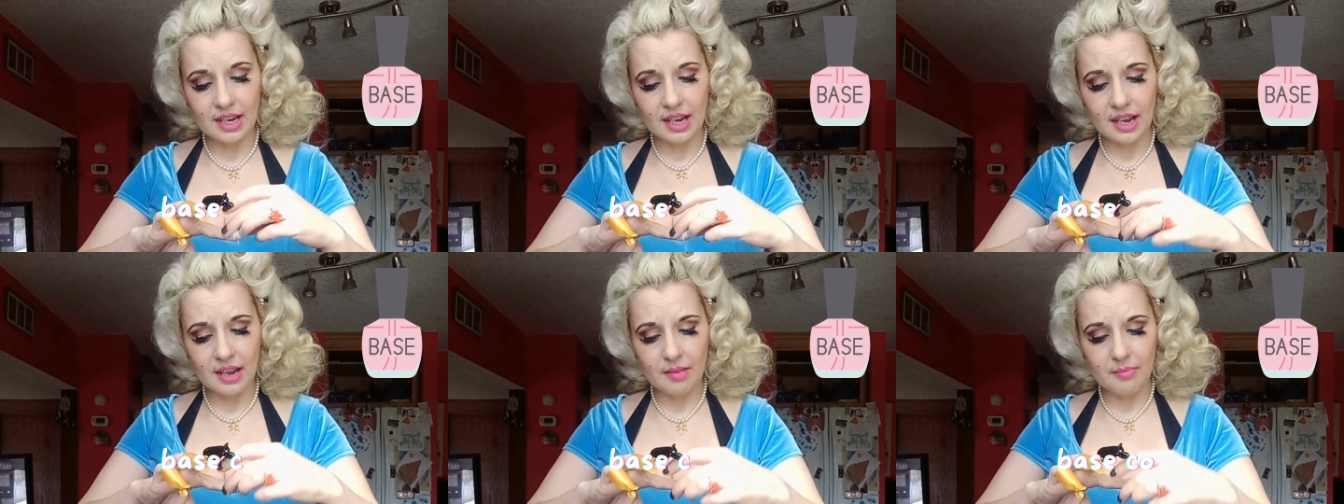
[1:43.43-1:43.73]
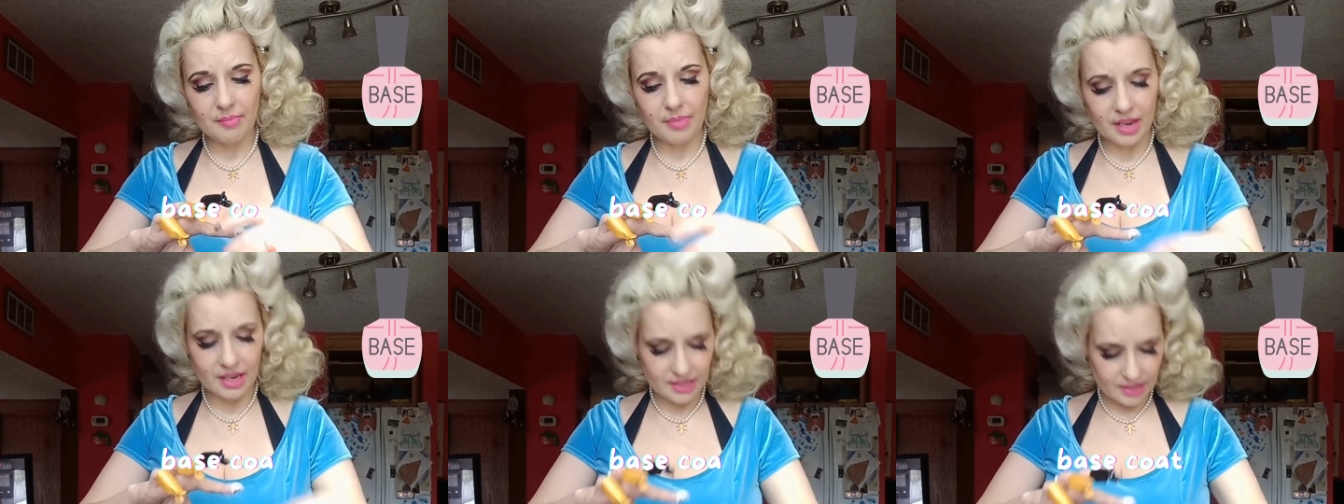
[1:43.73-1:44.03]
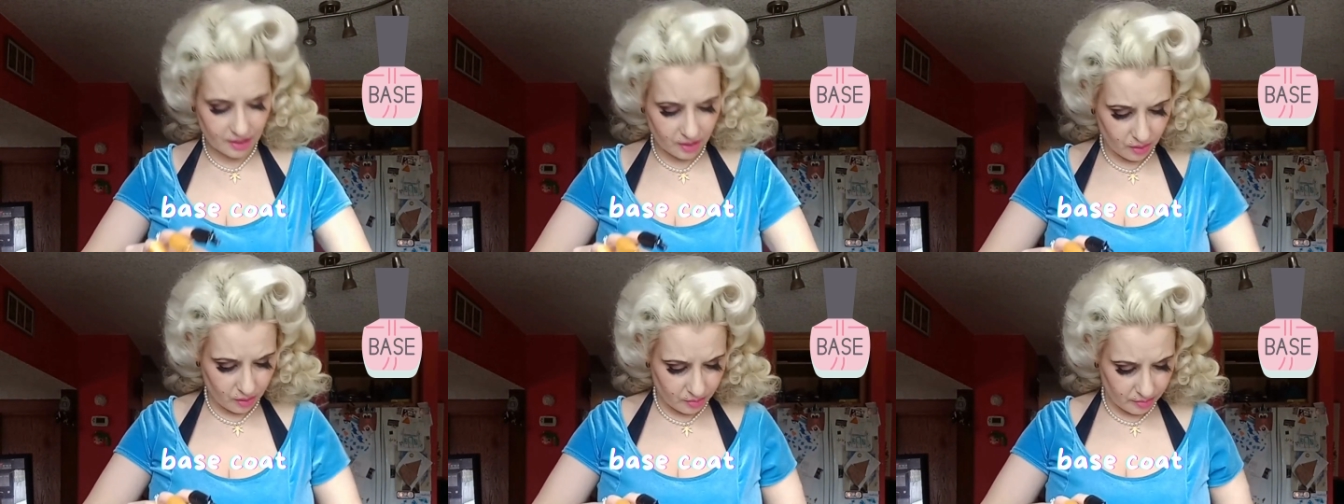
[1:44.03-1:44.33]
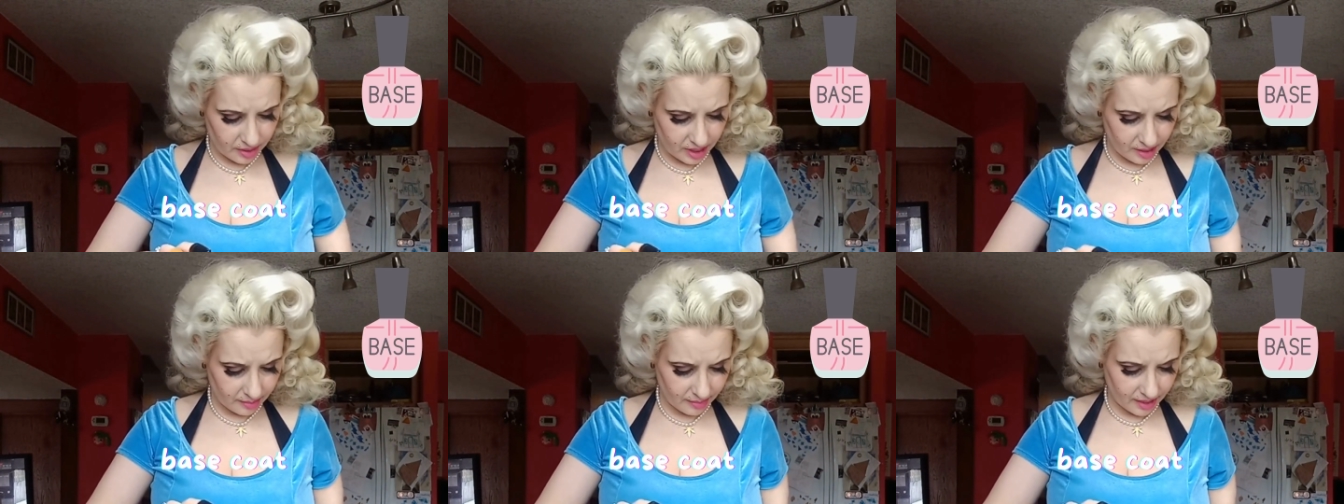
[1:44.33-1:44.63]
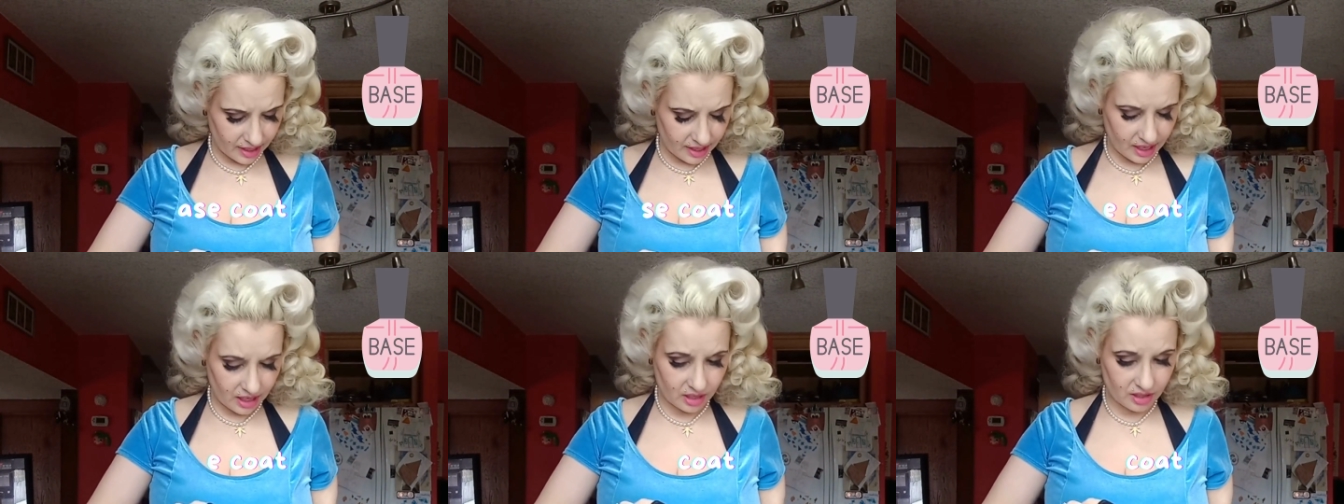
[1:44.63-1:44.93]
and base coat being my
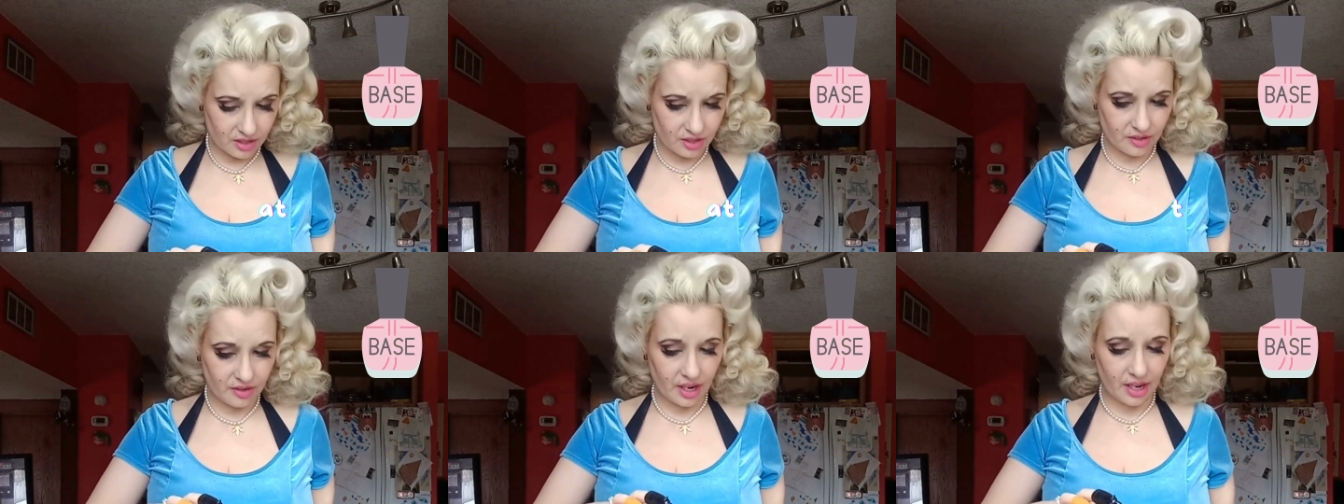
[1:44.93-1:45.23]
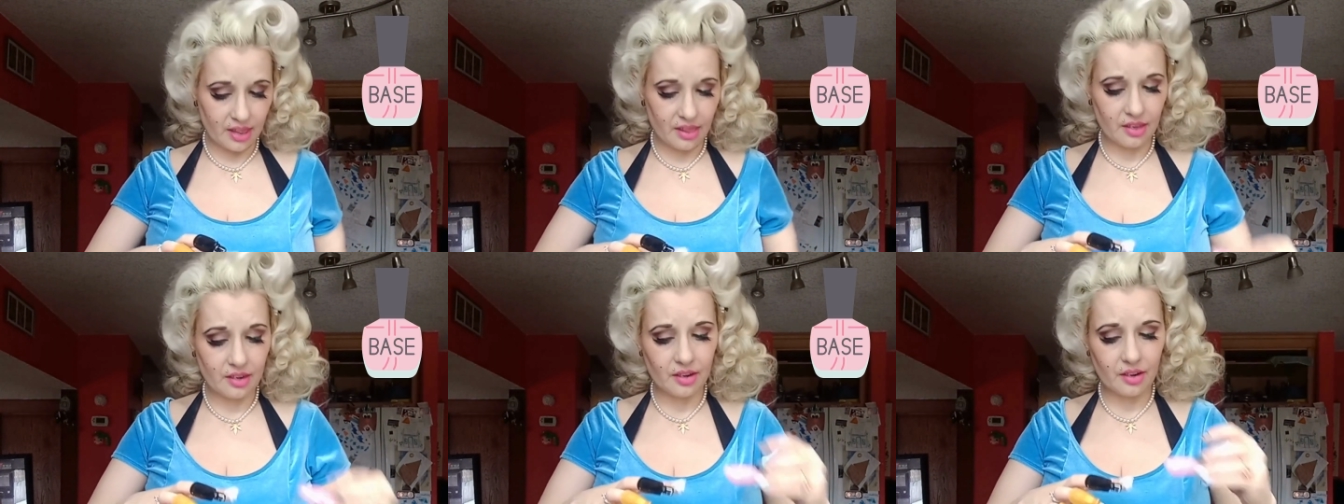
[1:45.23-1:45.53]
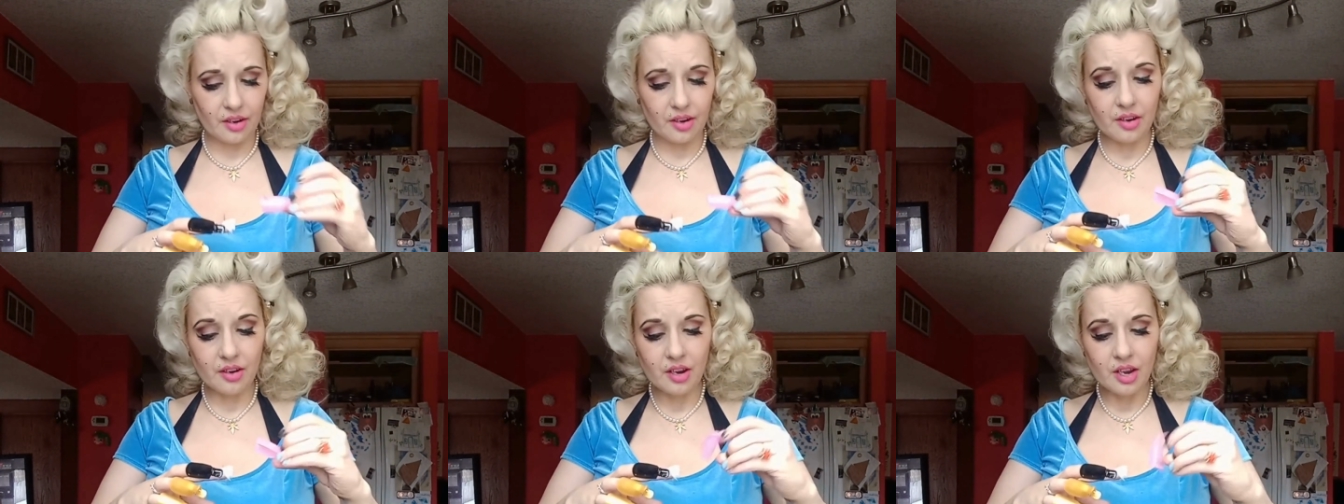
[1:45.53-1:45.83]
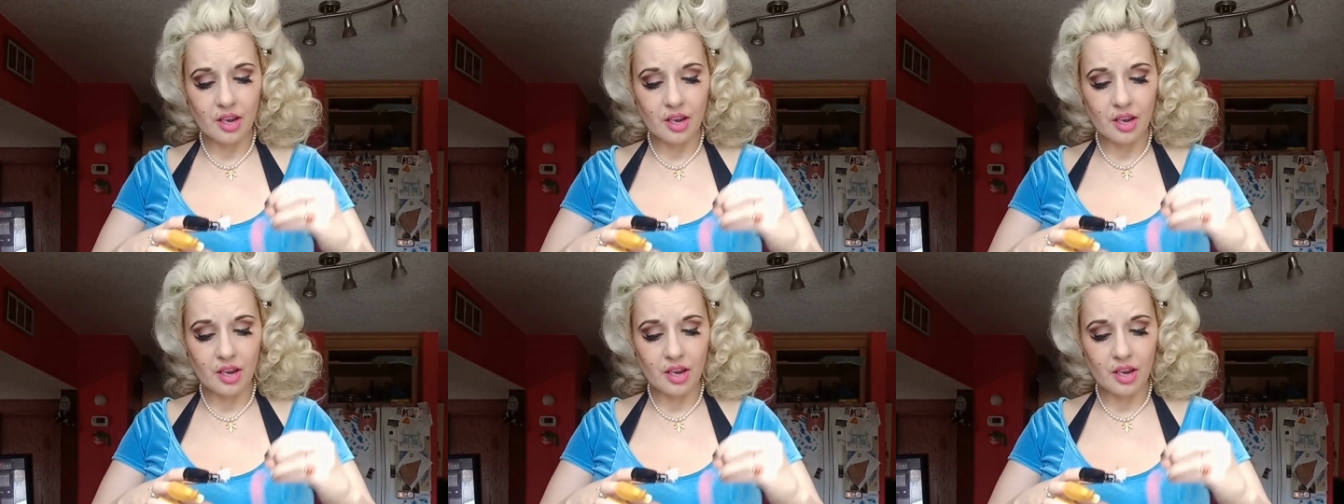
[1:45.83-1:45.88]
nail strengthener.